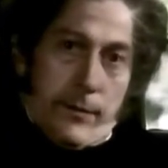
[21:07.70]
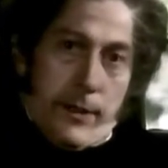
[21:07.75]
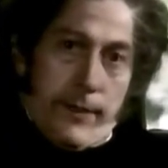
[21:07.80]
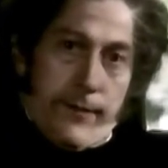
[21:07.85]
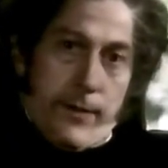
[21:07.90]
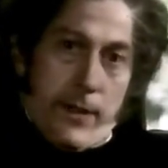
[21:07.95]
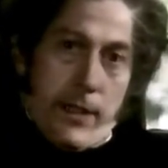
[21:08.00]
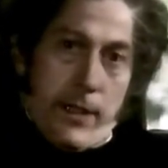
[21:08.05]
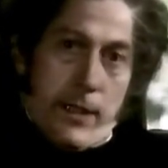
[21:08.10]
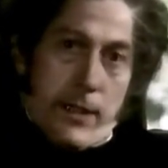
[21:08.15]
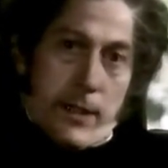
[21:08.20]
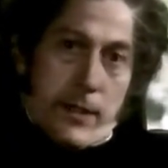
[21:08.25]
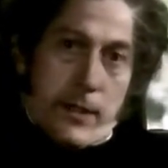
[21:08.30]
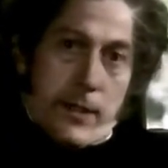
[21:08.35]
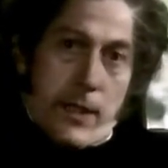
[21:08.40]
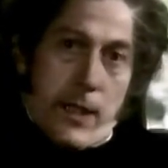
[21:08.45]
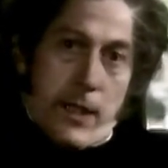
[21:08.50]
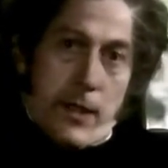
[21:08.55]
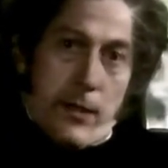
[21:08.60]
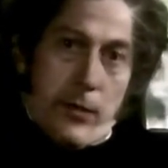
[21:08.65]
But if I had a
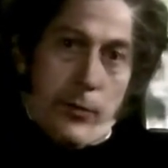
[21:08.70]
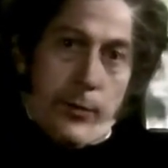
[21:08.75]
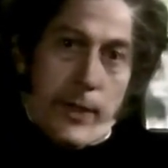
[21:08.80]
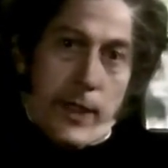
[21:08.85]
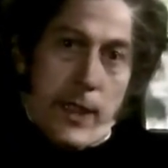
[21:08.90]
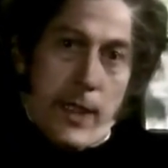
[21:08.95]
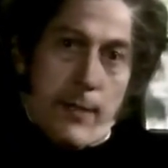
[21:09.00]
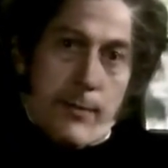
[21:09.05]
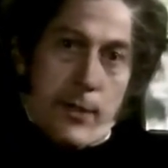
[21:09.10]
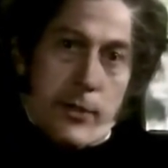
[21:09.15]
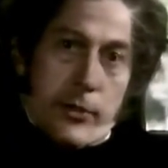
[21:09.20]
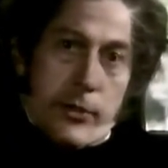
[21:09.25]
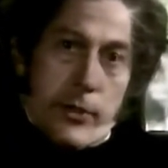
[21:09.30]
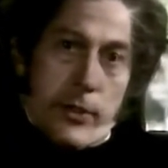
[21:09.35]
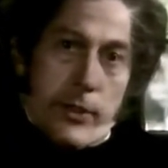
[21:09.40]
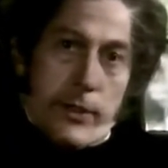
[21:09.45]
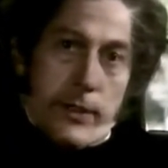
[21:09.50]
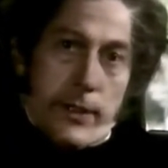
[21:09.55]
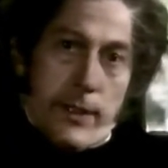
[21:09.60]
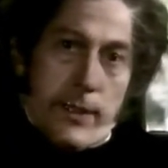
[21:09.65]
son who became a
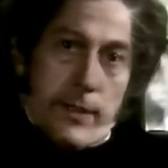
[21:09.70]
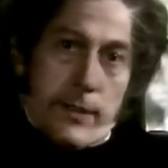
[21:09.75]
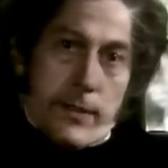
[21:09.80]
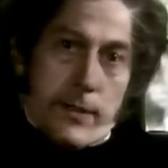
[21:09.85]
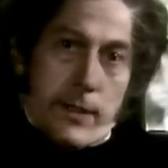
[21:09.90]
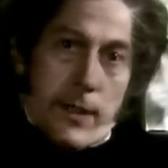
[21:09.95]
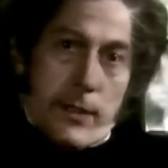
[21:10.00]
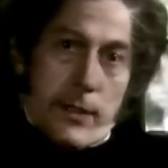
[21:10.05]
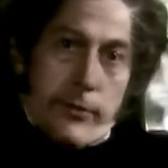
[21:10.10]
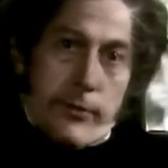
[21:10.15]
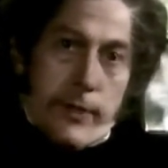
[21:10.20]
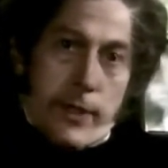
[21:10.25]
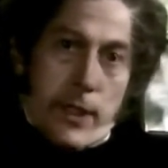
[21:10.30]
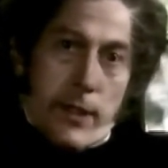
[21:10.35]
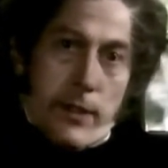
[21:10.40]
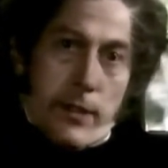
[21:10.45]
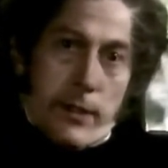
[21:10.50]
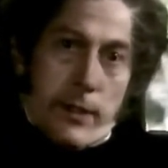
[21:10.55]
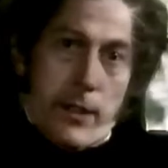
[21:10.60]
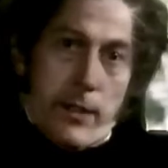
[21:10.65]
journalist, I should
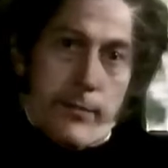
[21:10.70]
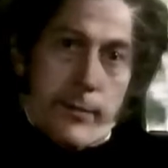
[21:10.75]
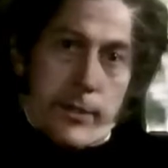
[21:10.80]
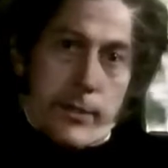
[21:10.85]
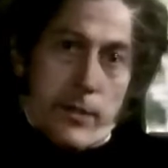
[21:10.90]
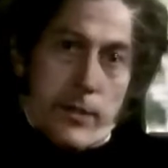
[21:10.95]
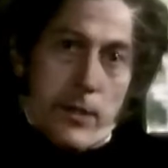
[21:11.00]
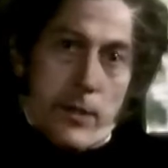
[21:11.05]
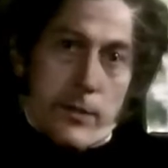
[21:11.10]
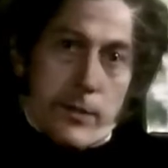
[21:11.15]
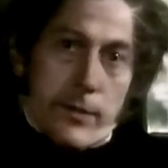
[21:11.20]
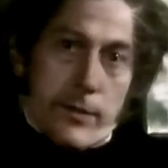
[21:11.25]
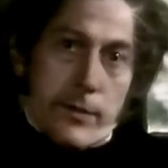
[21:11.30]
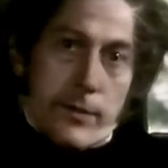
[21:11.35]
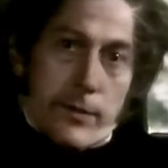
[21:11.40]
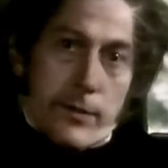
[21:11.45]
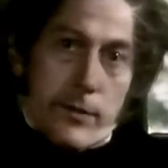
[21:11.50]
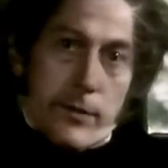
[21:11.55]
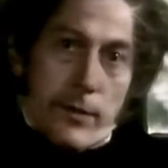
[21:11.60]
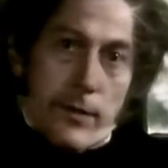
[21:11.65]
regard him as
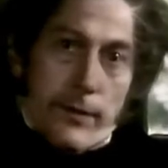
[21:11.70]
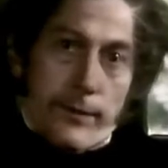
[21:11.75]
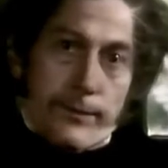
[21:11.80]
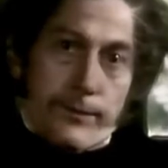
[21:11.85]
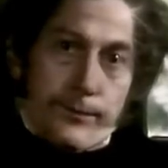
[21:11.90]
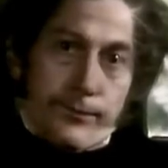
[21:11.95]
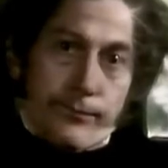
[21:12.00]
lost.